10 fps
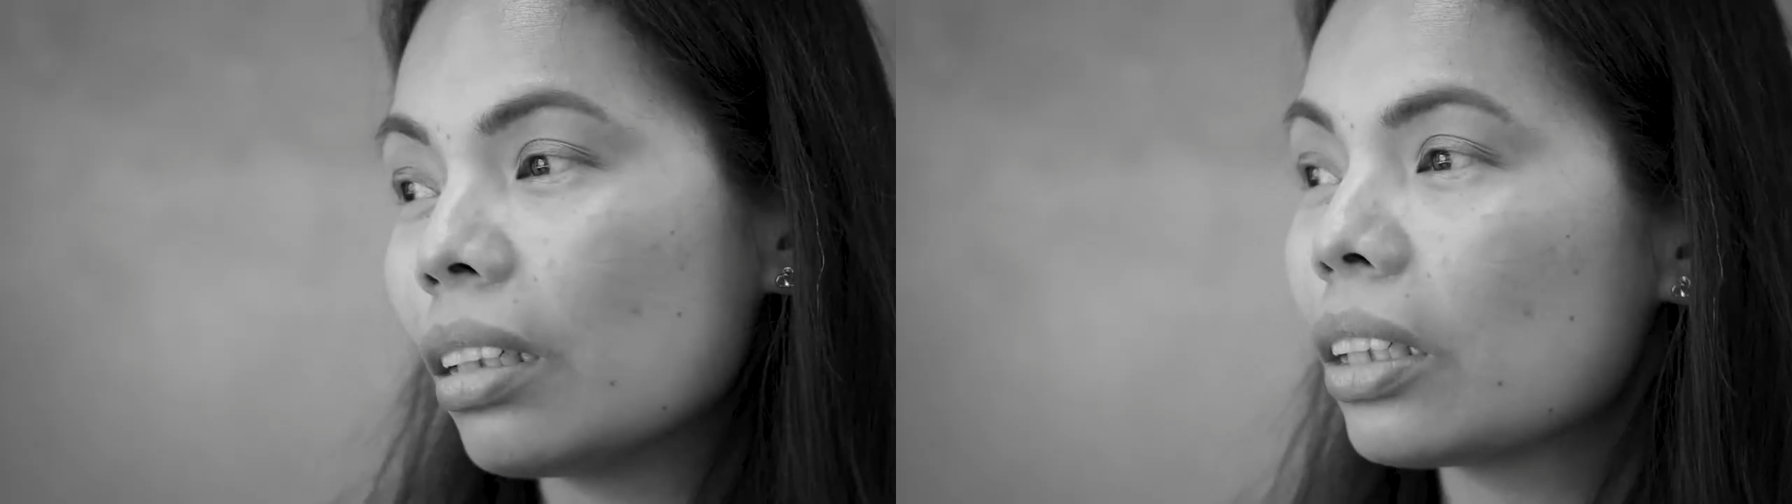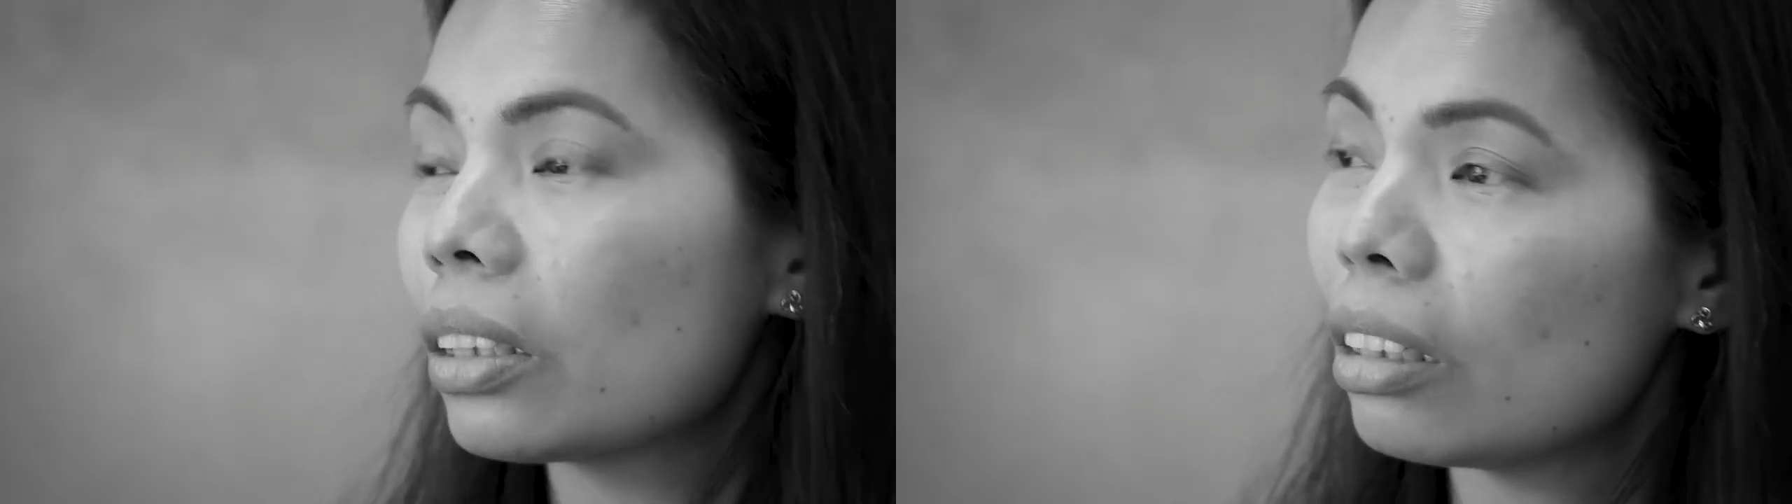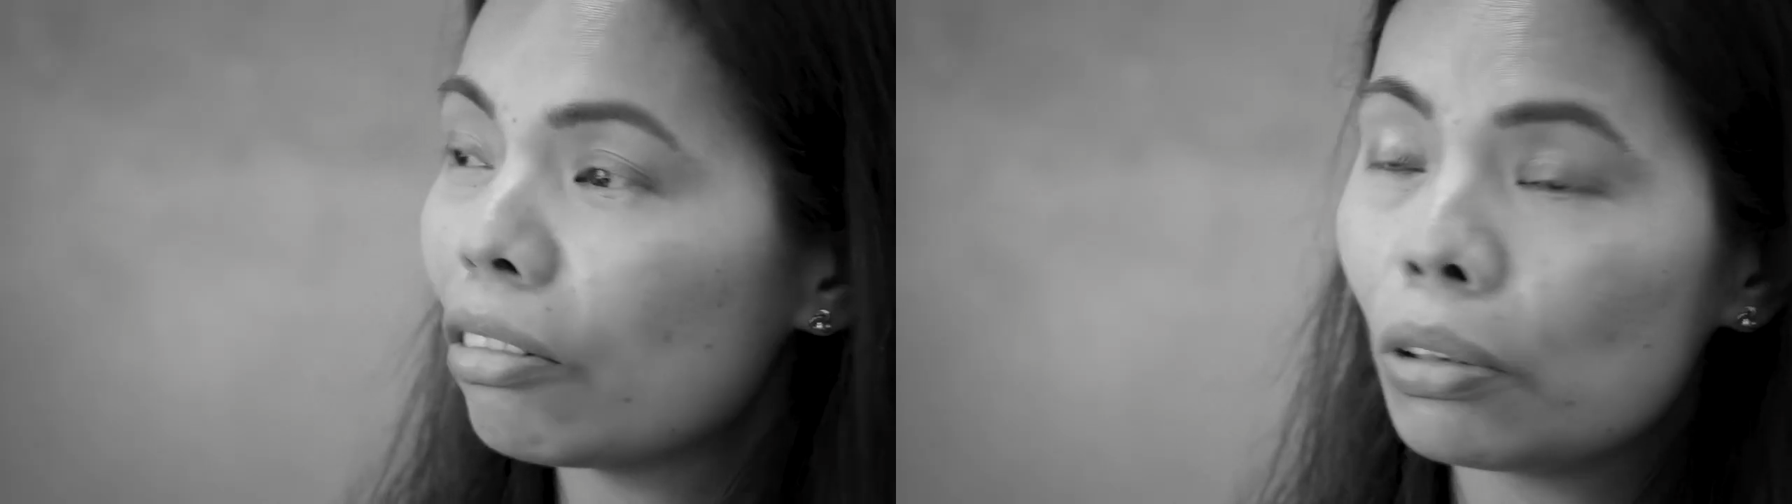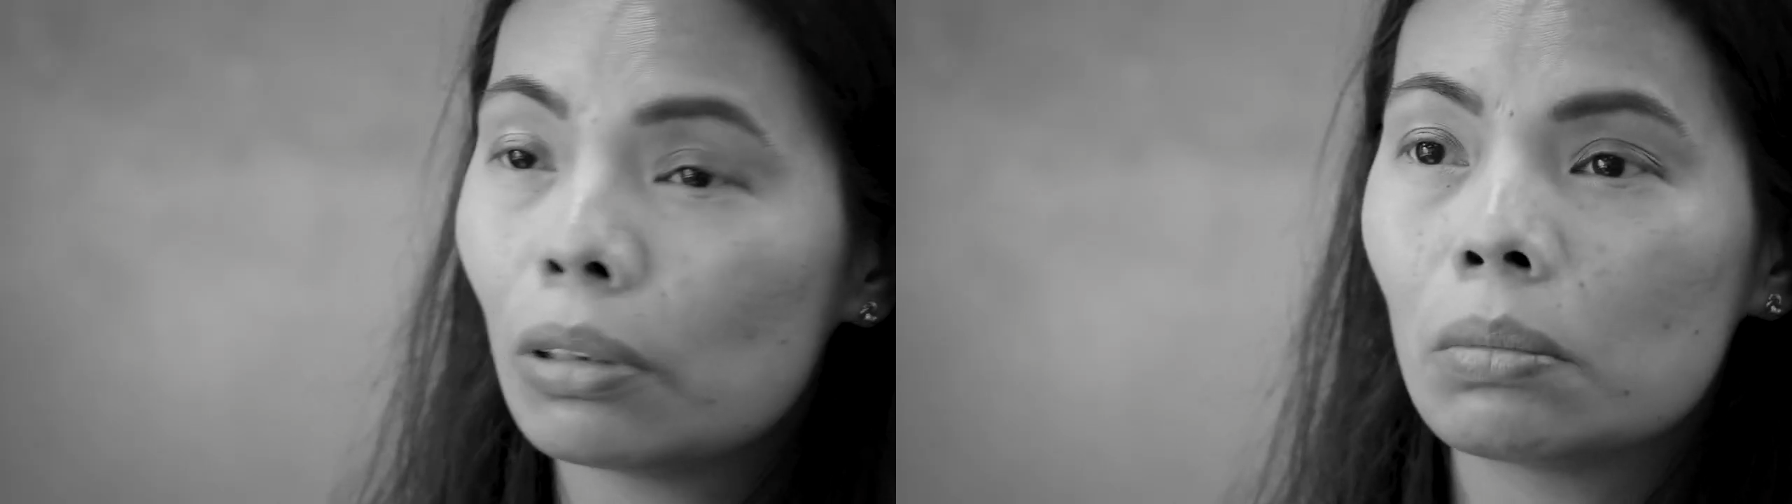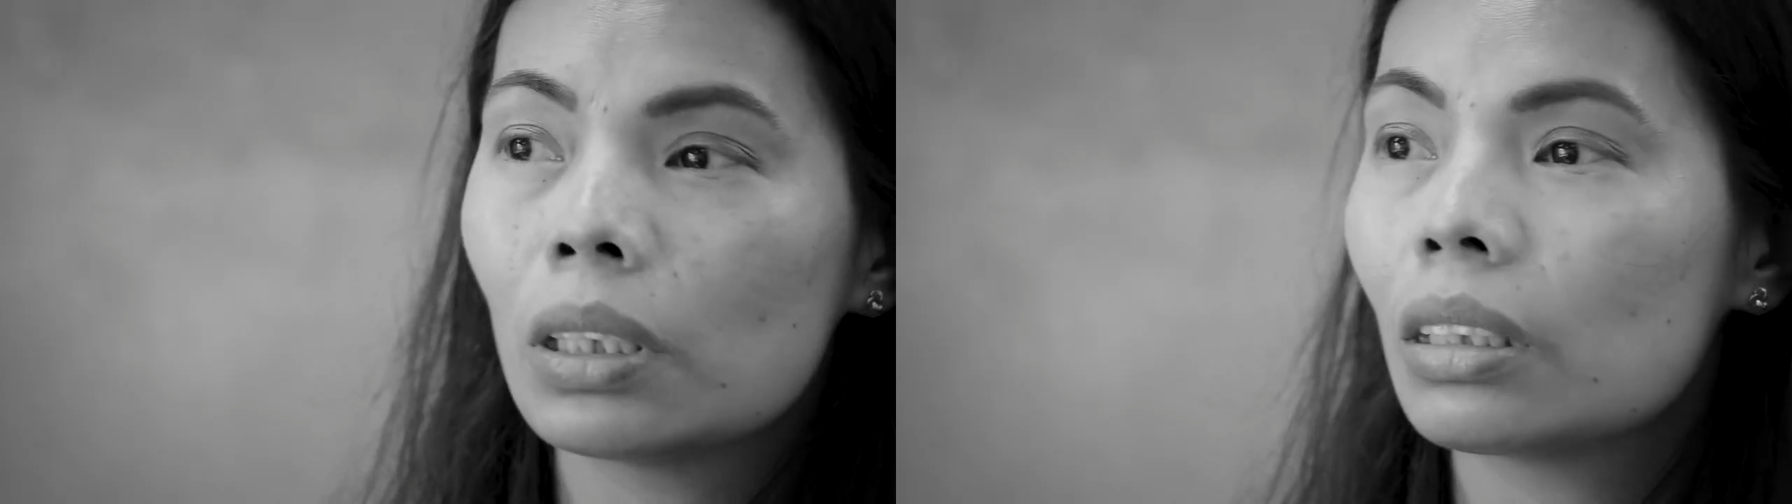I think for
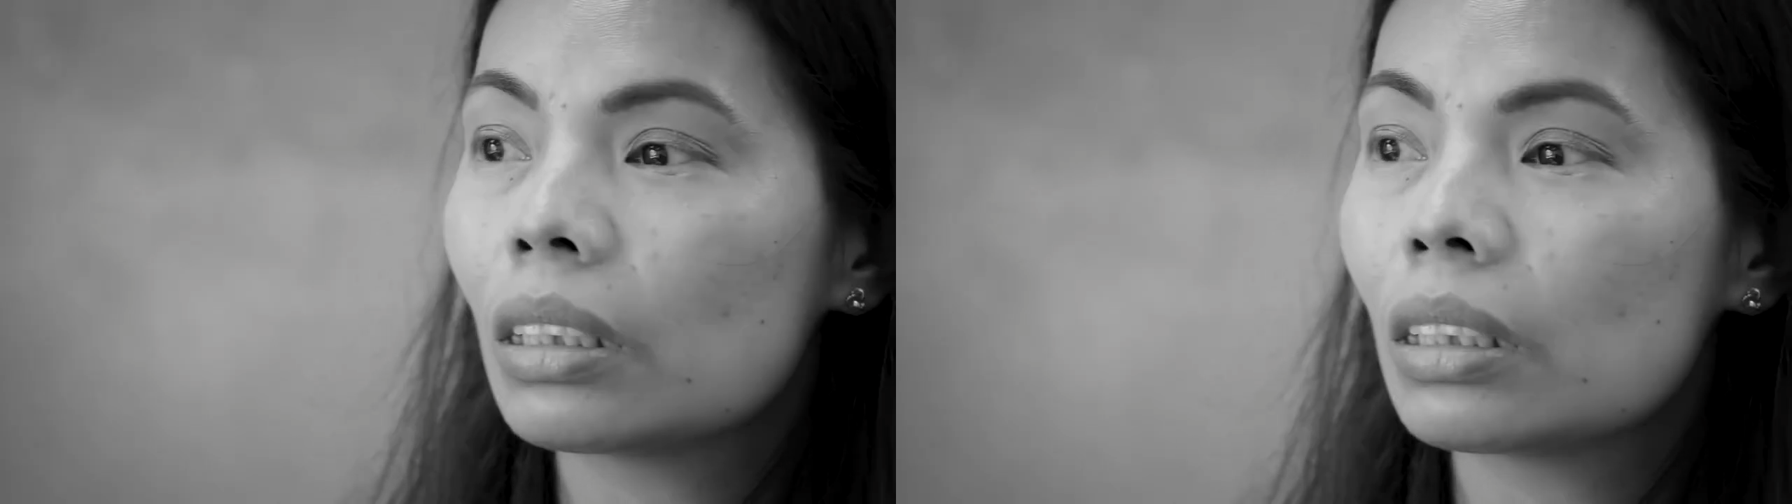me,